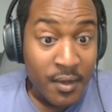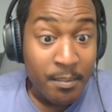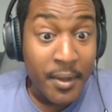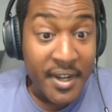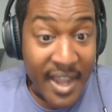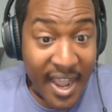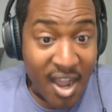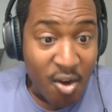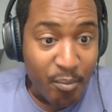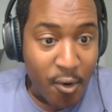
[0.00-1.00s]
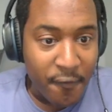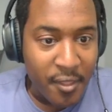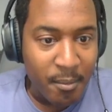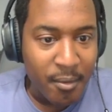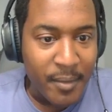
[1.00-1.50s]
But now, both of
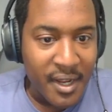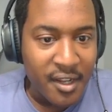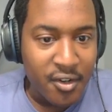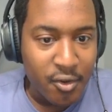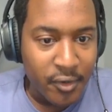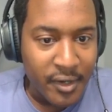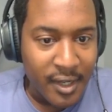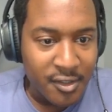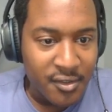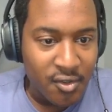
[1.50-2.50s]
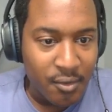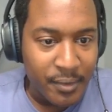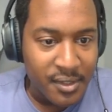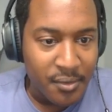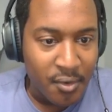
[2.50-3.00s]
them are making new connections and are
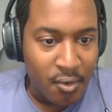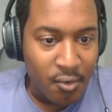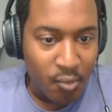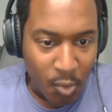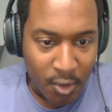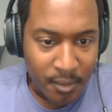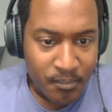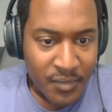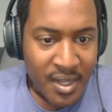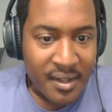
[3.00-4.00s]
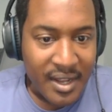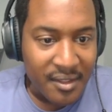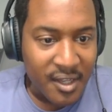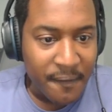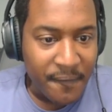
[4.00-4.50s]
busy with their own work. Now
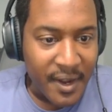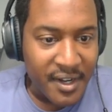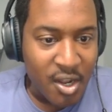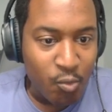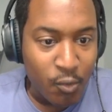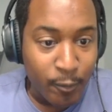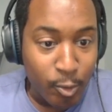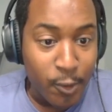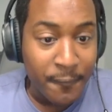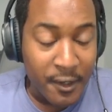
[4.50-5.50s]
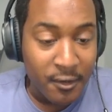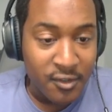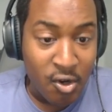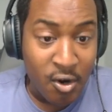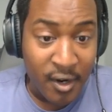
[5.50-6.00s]
they can find out what real
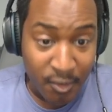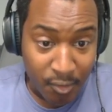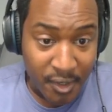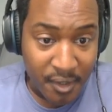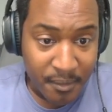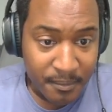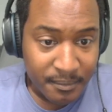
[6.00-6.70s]
feelings are. I agreed.